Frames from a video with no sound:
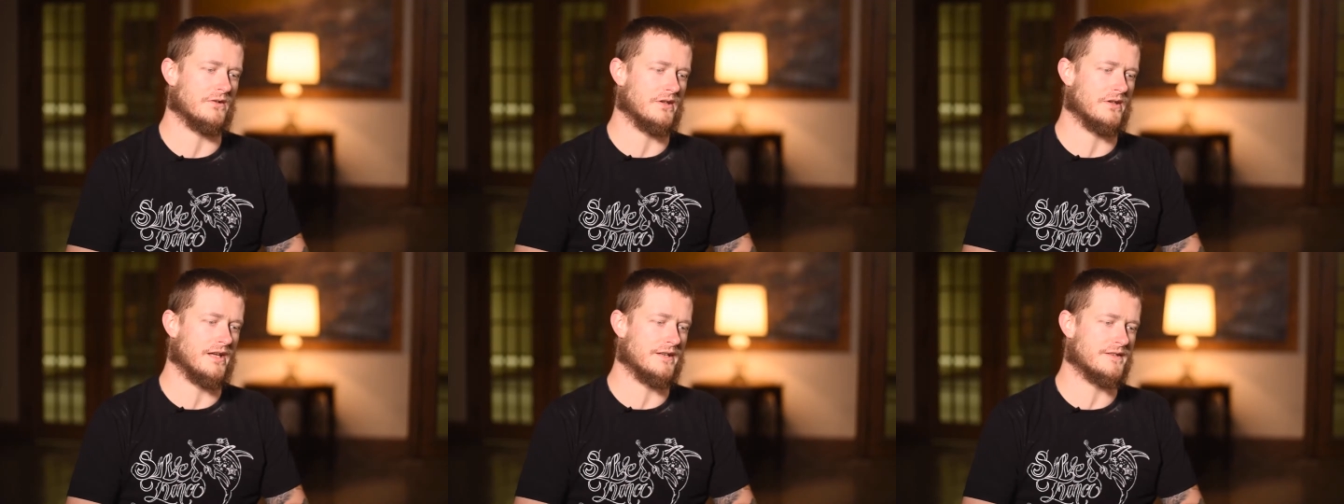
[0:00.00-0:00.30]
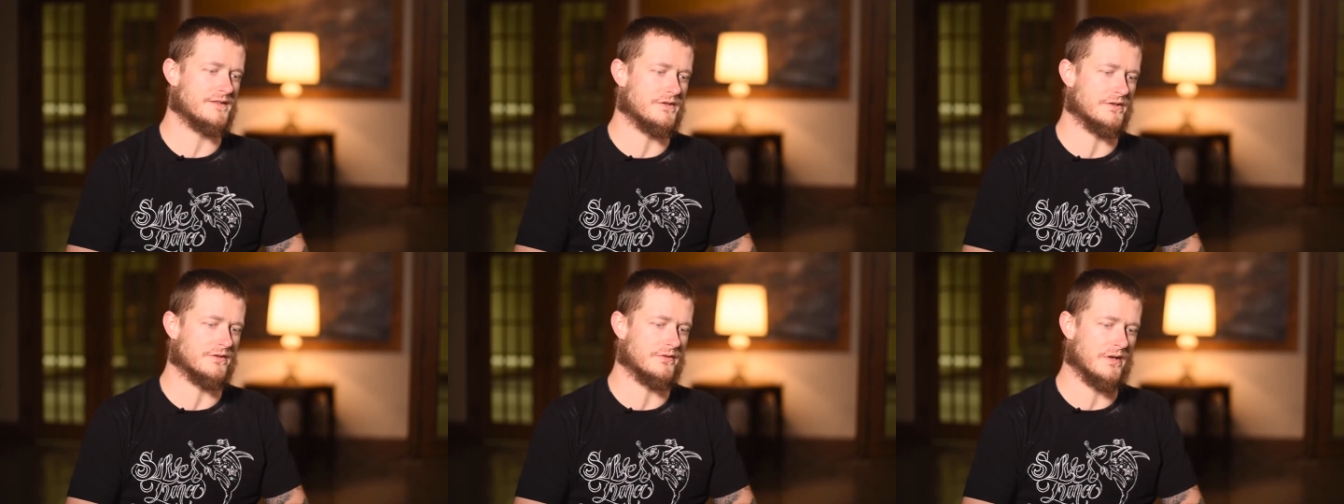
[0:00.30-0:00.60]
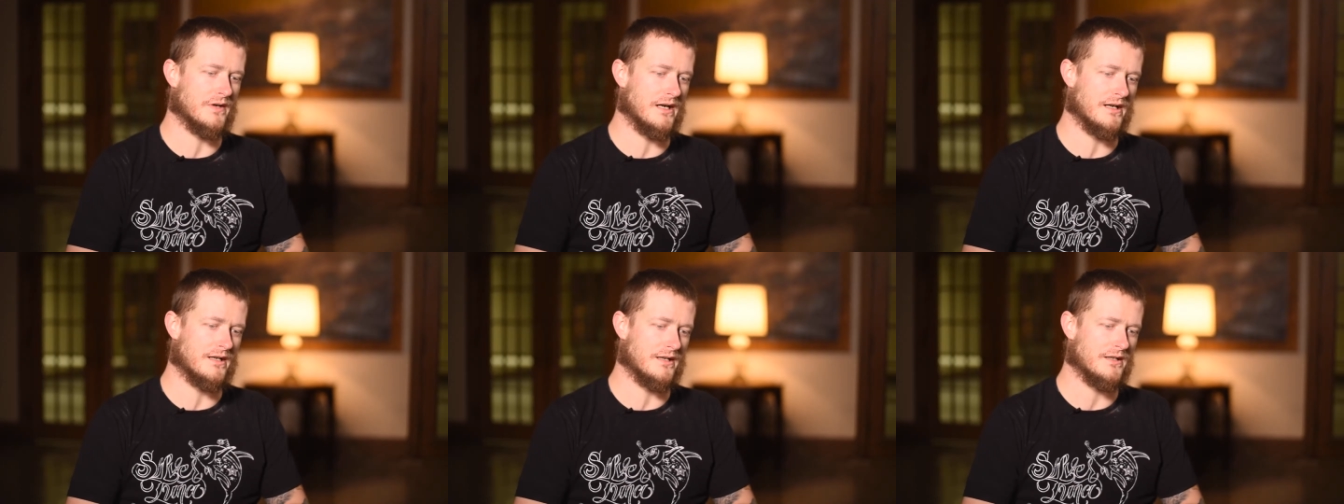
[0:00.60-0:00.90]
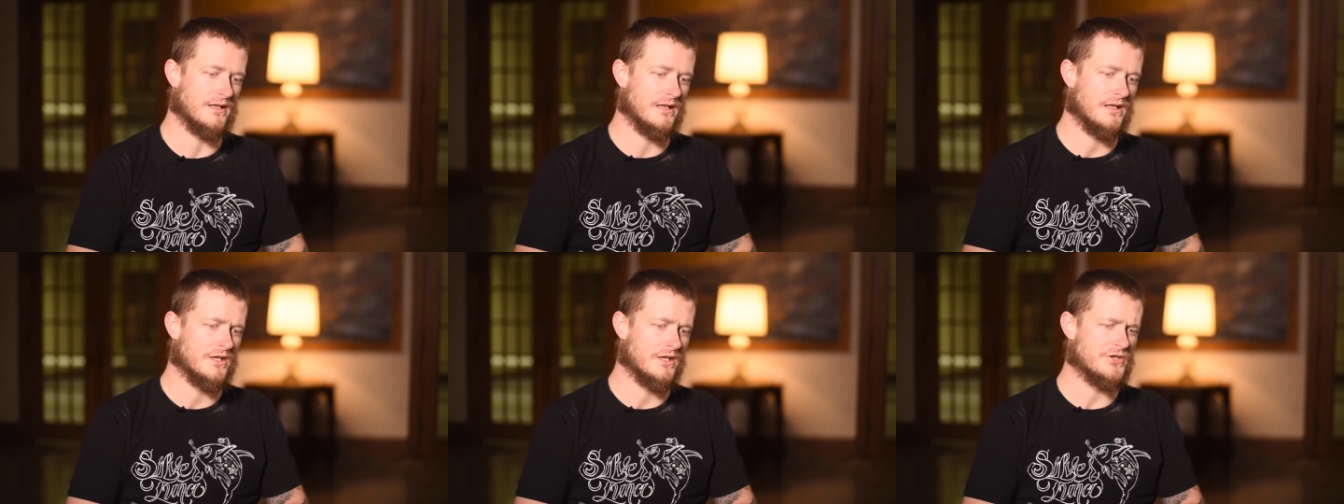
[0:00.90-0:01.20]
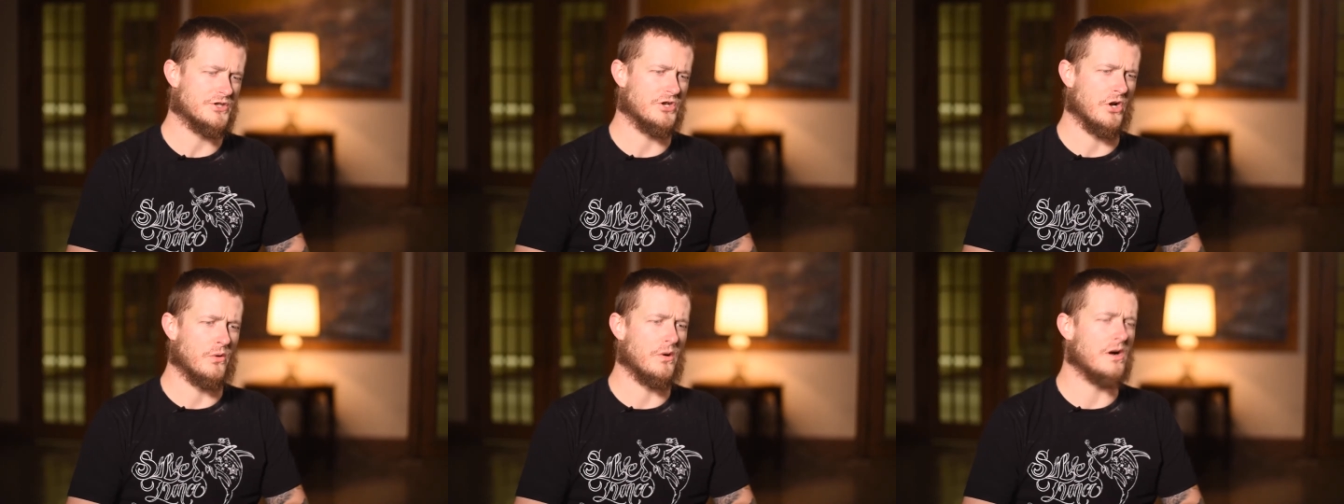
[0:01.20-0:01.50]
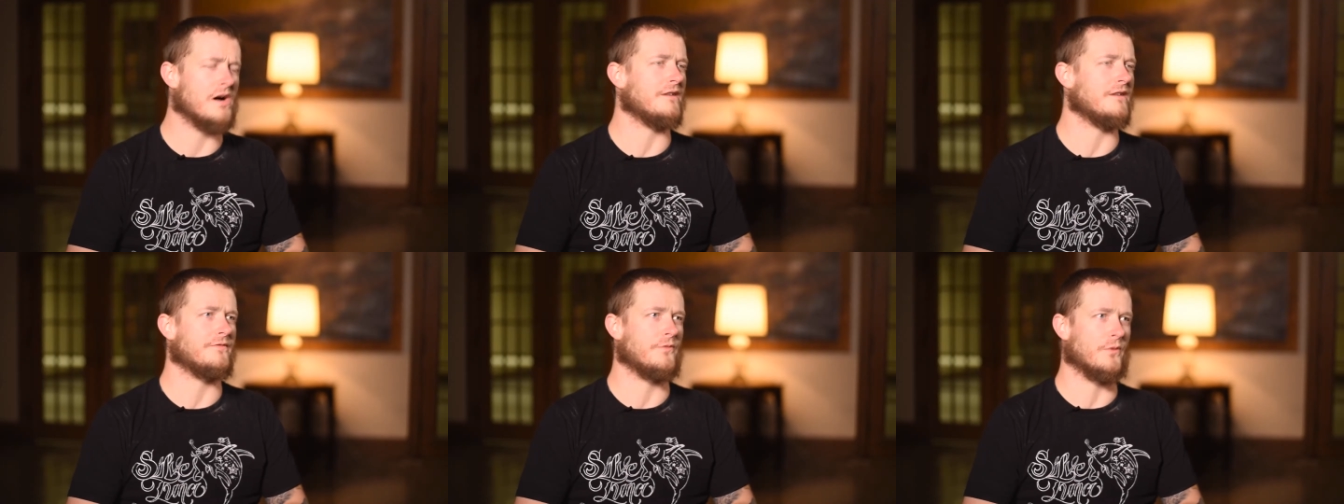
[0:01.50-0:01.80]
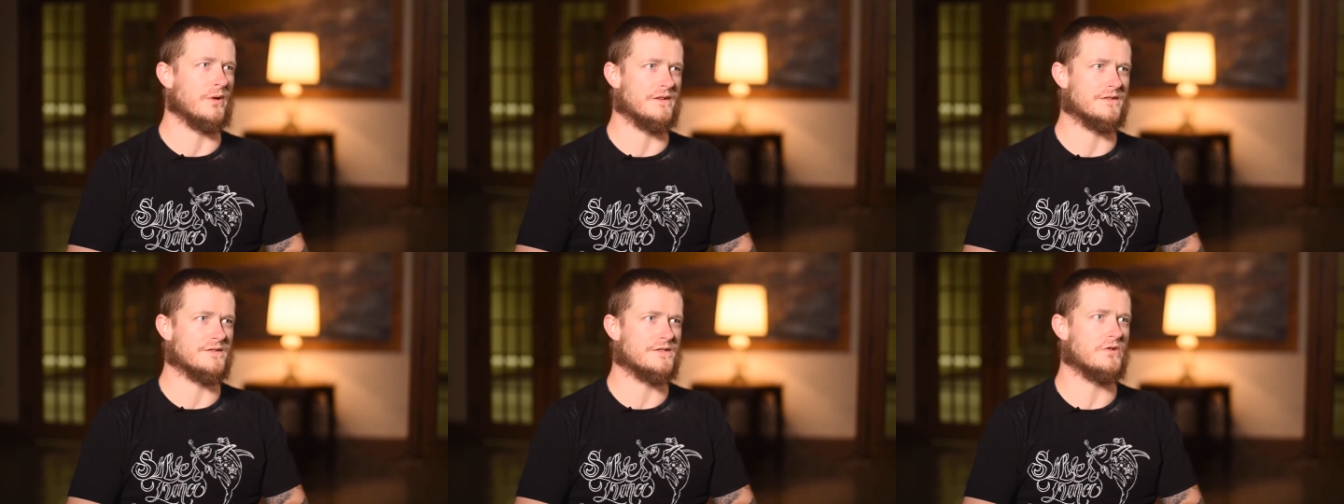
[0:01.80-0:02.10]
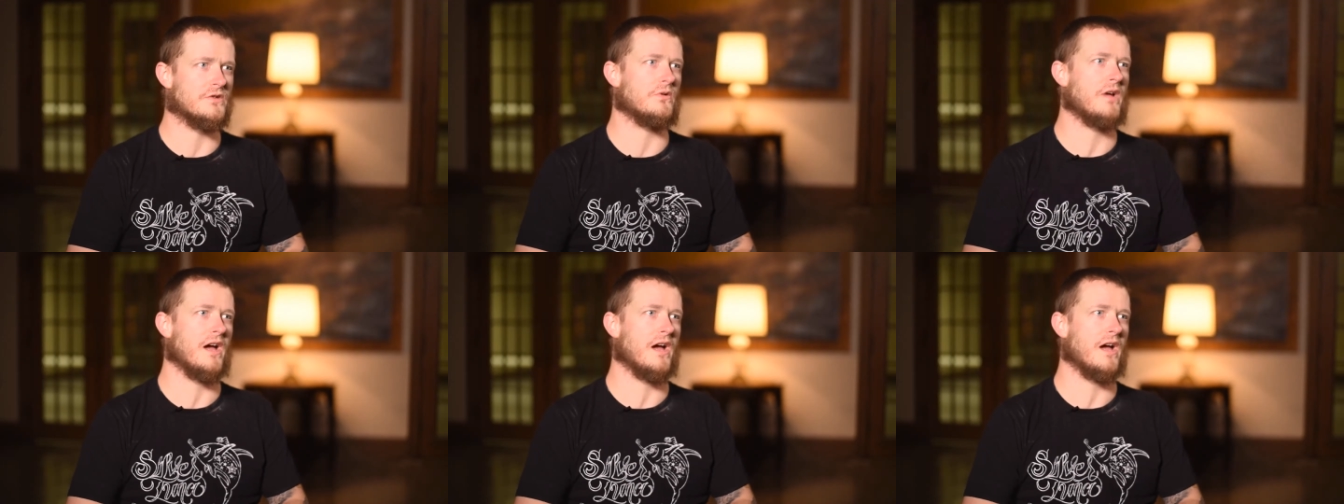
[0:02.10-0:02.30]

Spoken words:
like to show off when two